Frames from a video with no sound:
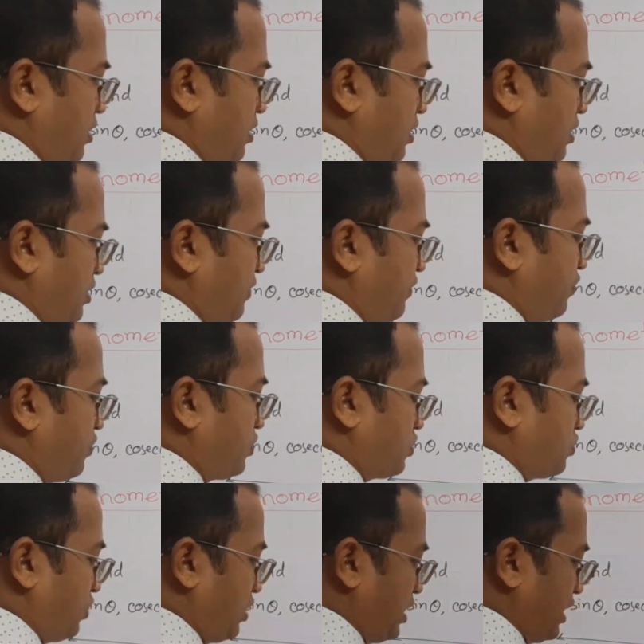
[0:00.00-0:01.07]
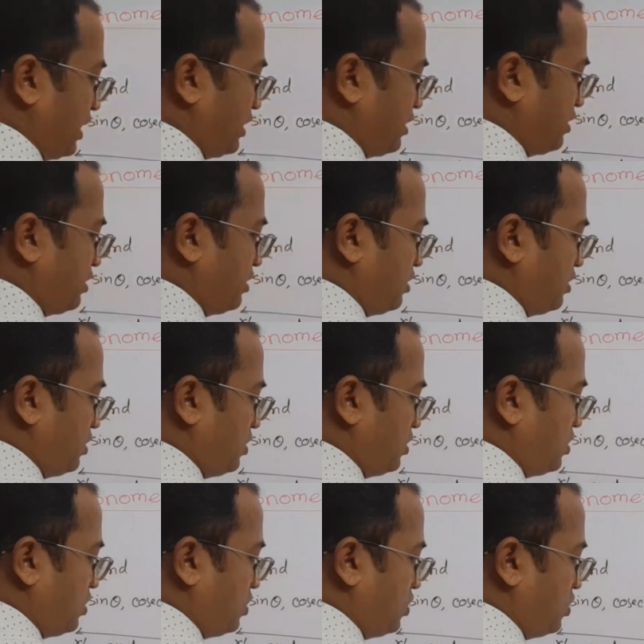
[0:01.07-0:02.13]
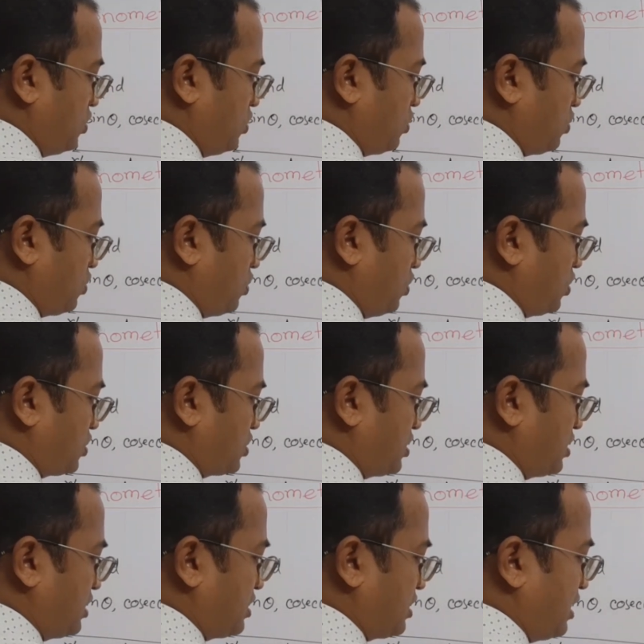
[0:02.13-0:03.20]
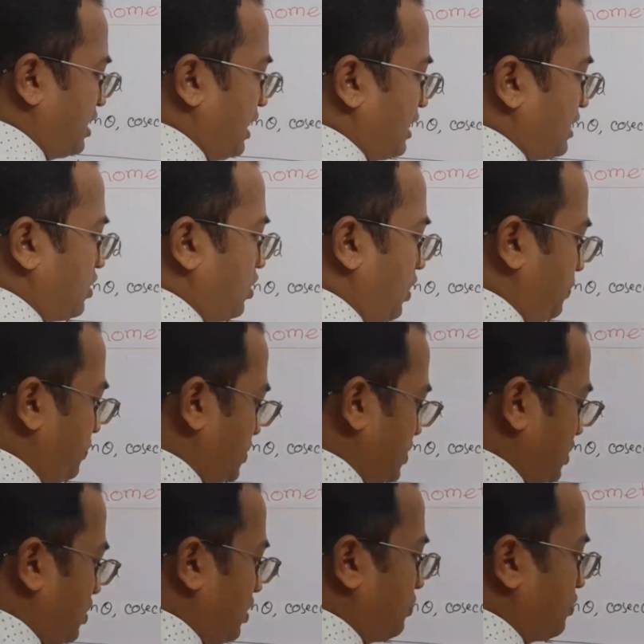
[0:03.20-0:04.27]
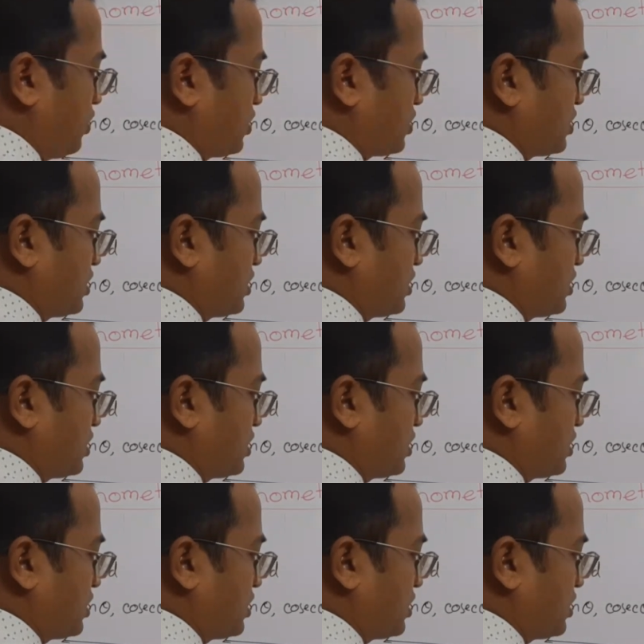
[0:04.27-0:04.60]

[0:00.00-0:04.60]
In the fourth quadrant, cos theta and the opposite of cos